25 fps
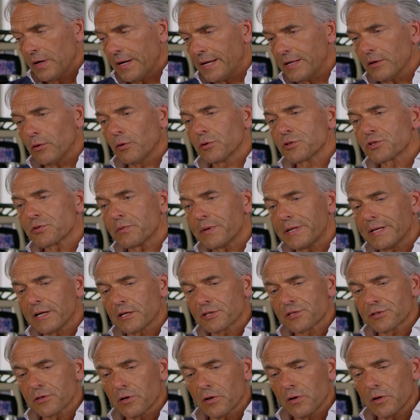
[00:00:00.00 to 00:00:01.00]
And also in
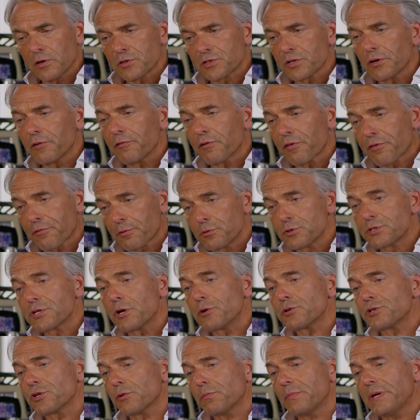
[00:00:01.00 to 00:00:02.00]
our through
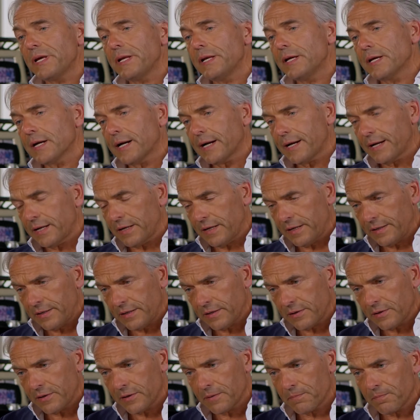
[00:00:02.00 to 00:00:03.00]
social media
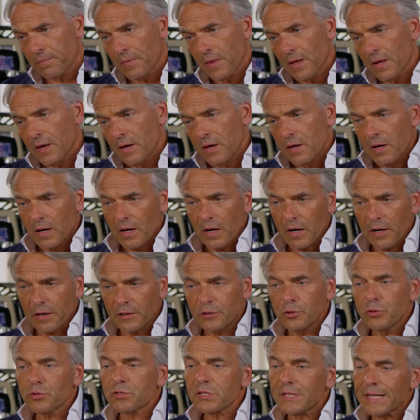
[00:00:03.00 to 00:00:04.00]
and
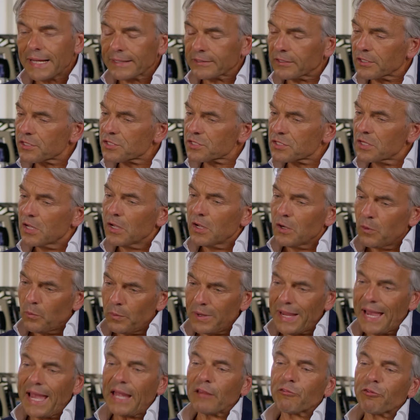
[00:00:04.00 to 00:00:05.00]
our newsletters,
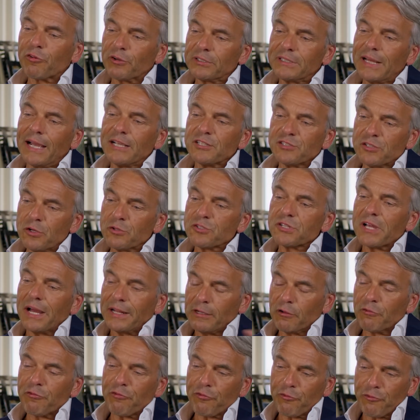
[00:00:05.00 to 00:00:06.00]
we advertise those
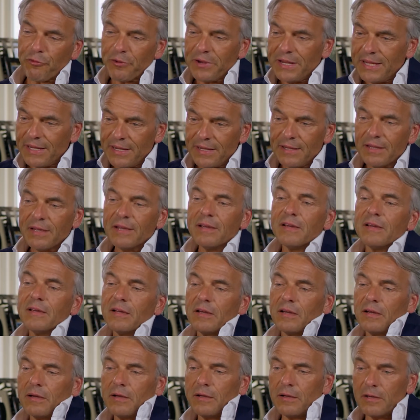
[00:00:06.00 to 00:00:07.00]
kind of free
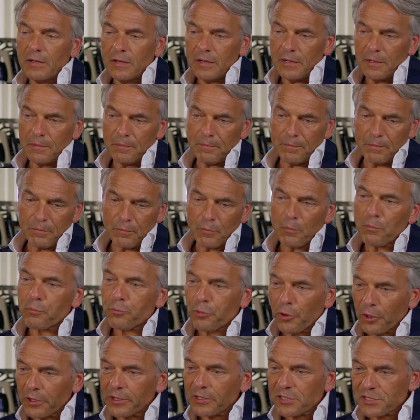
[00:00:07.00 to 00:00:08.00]

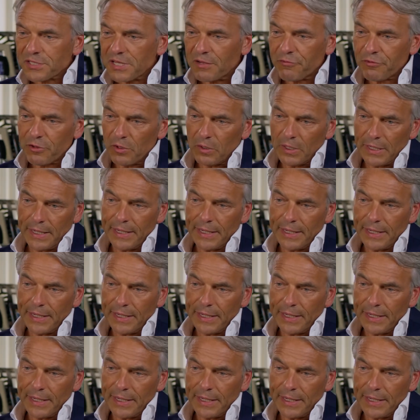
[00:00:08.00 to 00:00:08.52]
products, if you